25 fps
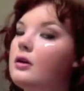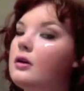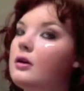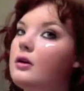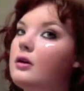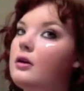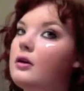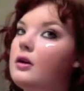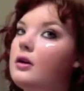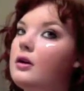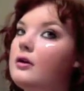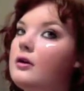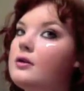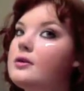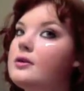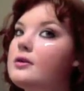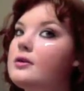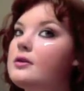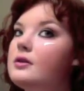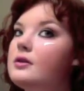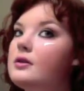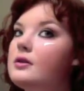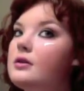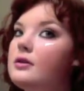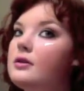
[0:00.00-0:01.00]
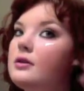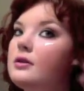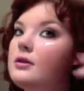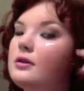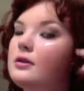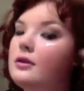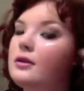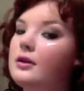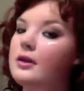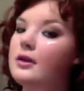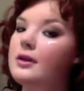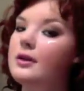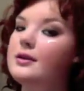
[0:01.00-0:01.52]
Gross.
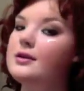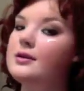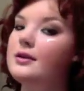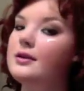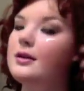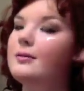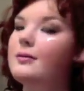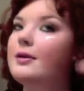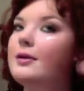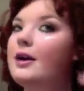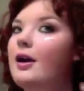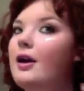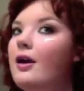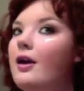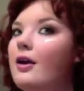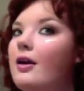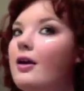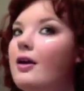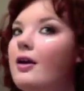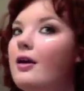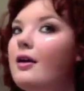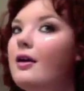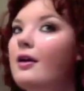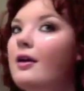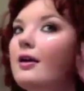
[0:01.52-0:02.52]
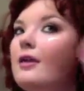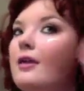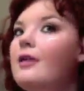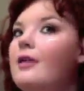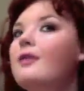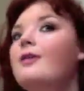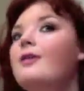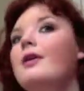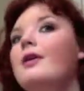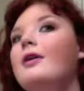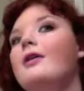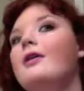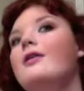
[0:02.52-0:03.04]
Look at that, it's not coming out.
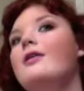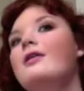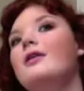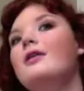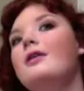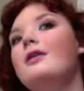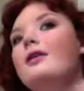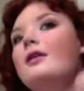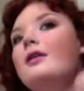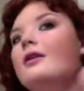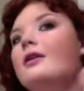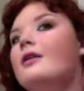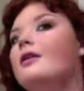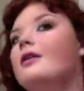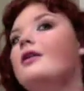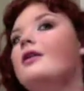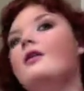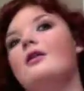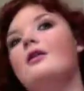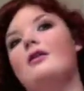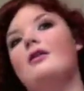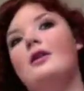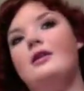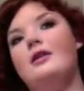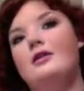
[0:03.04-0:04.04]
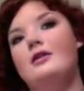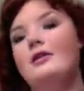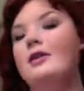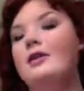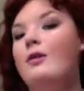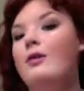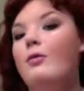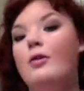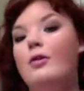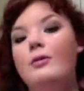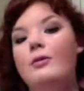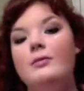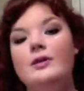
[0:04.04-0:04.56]
There we go. Okay, that
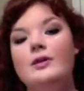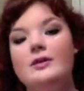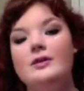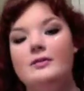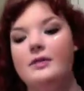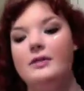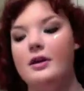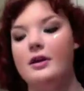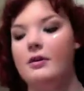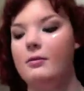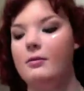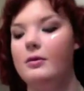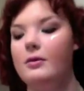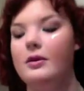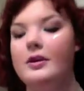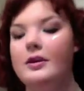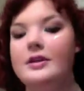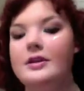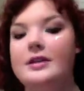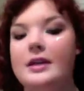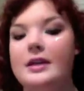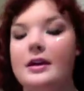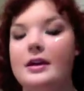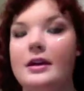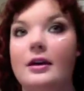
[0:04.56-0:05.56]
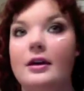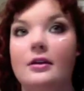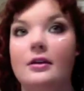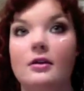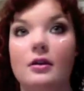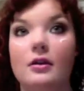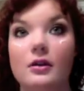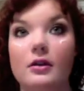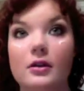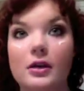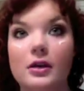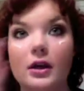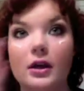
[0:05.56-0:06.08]
one piece of hair will probably stand out
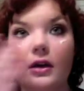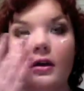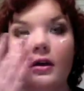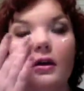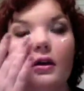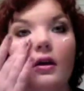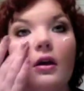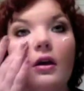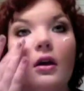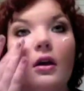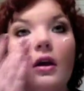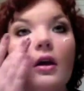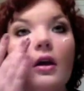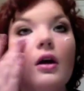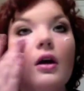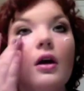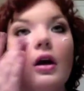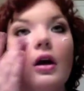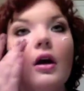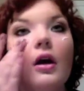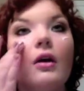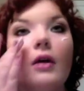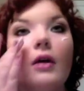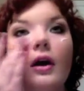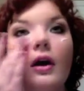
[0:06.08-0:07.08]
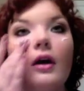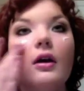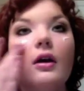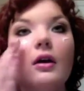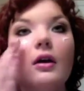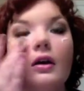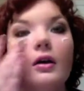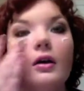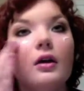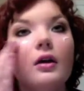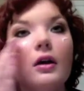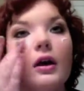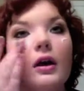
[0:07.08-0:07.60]
all day. Okay,
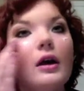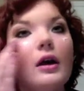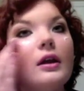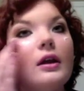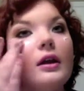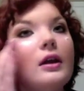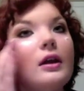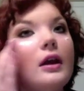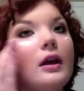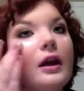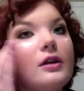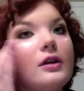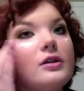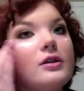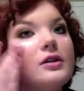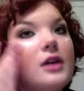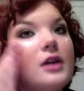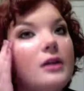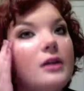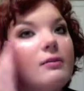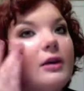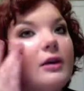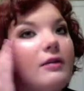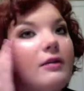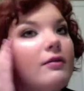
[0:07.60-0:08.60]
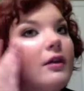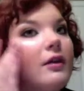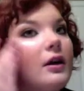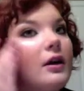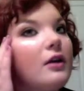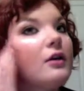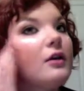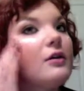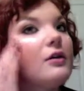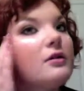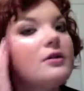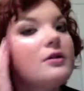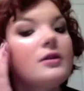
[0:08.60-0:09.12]
and then I just take my
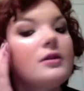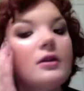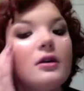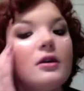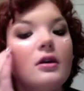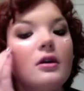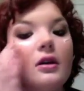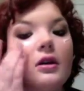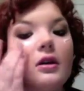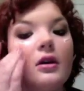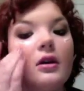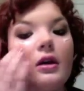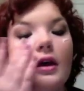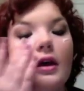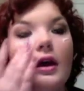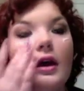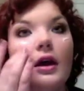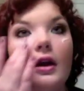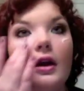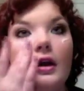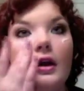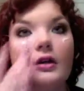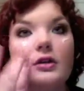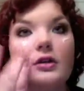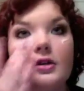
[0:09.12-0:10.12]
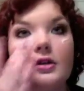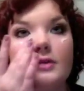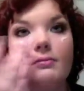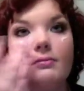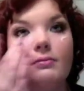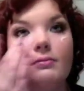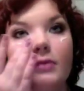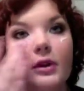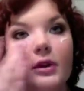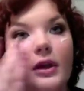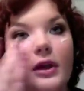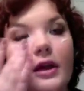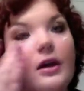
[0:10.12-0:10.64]
fingers and I just
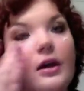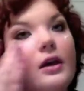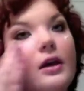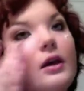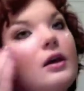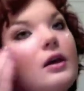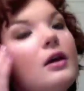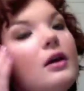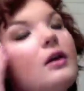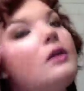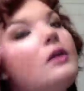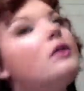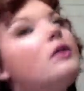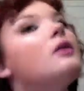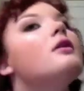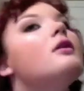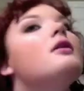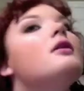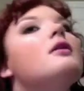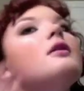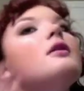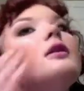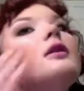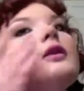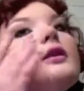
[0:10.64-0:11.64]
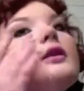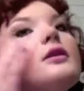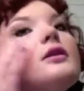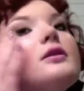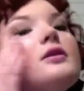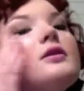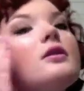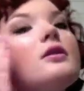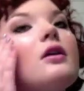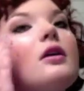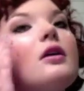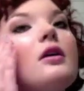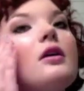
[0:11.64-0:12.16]
blend
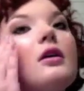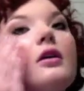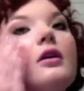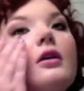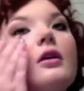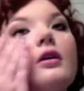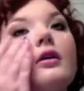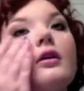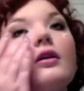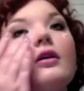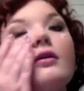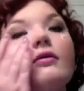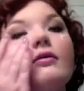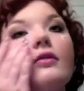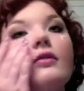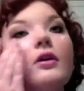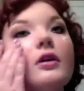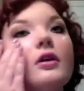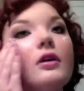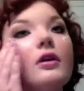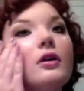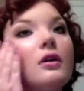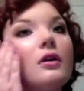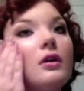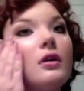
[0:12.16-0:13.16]
this all over